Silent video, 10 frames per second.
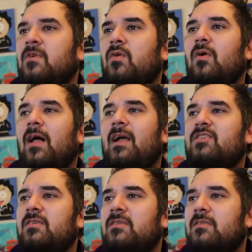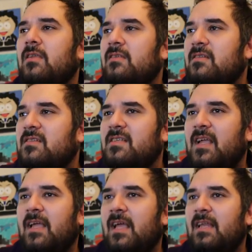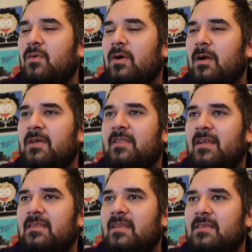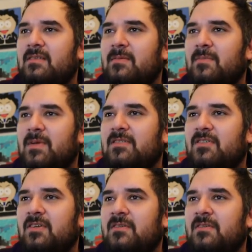Well, actually, it doesn't say anywhere up there that it is a mixture.